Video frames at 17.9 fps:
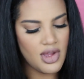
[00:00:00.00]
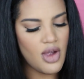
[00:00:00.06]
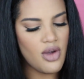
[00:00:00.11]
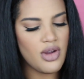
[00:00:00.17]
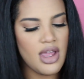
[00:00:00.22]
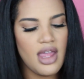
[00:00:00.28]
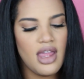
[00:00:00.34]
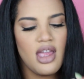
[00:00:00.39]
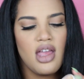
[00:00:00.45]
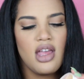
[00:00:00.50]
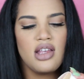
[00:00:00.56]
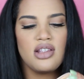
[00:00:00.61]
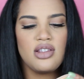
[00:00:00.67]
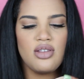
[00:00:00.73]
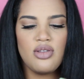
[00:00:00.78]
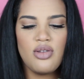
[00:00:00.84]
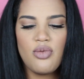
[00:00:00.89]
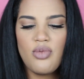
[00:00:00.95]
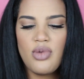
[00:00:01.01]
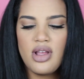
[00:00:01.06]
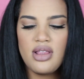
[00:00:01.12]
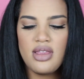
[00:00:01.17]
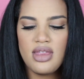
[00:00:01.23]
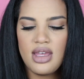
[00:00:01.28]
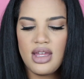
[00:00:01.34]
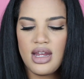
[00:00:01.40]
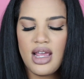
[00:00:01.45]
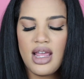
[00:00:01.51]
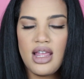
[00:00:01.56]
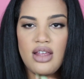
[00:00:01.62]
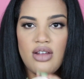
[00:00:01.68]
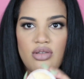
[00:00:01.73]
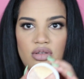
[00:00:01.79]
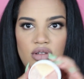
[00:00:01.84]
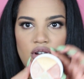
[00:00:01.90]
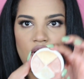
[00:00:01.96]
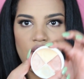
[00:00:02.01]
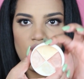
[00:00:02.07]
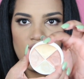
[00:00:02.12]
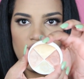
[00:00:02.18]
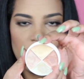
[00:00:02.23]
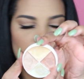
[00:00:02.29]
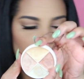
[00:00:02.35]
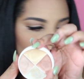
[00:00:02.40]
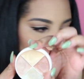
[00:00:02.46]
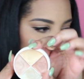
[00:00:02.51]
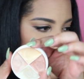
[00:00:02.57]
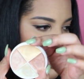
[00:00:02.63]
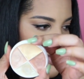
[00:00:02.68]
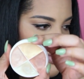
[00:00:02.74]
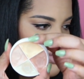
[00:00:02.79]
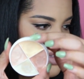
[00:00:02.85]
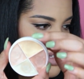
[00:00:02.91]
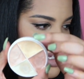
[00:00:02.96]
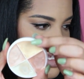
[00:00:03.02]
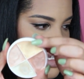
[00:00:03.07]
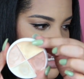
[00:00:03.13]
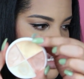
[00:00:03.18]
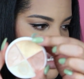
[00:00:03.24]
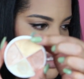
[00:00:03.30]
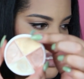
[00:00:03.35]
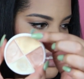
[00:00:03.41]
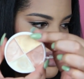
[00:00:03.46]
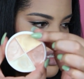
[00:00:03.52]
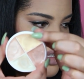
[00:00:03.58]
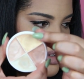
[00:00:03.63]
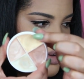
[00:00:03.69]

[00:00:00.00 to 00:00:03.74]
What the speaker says: Okay, so the one that I go to often is this